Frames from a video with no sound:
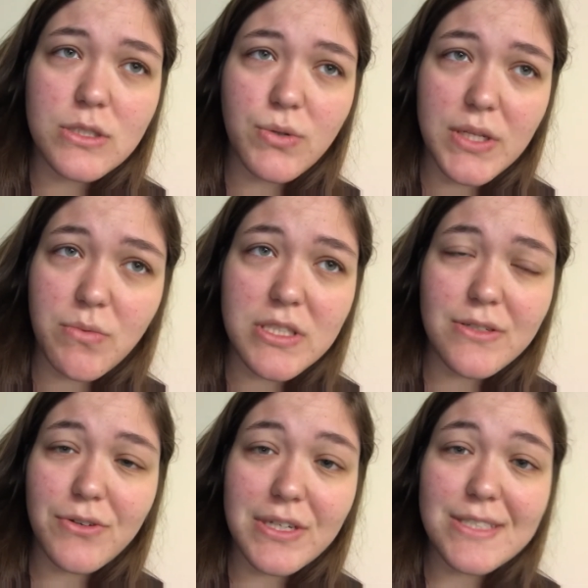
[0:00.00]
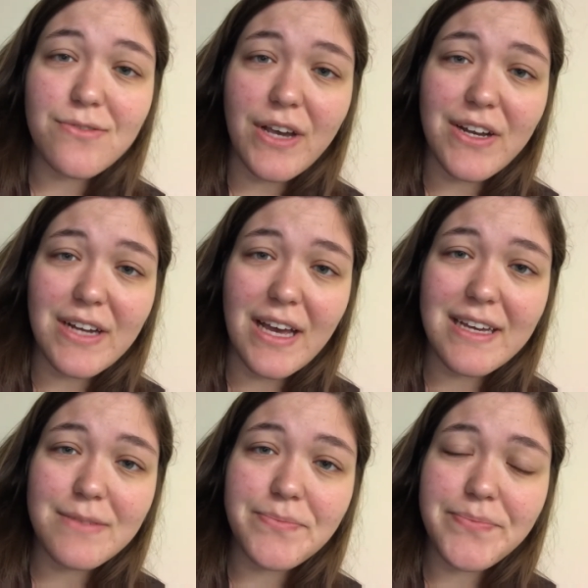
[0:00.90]
21 degrees
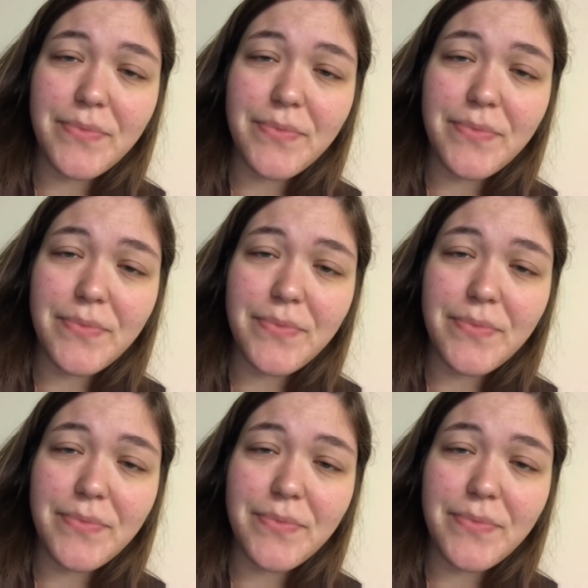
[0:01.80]
Fahrenheit.